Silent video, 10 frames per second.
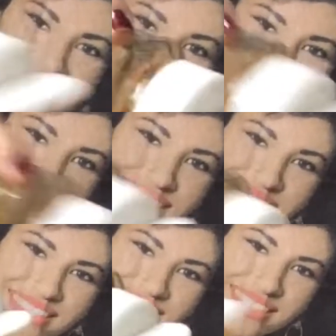Got a
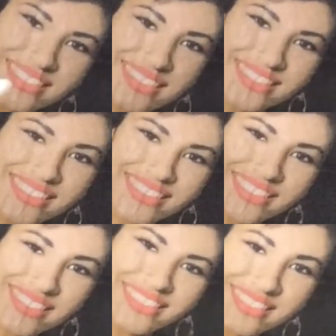lot of interesting
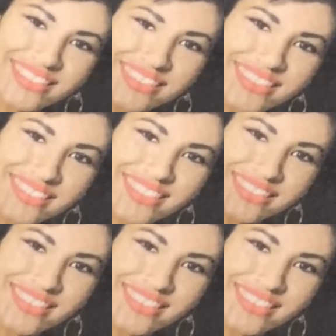smells going on.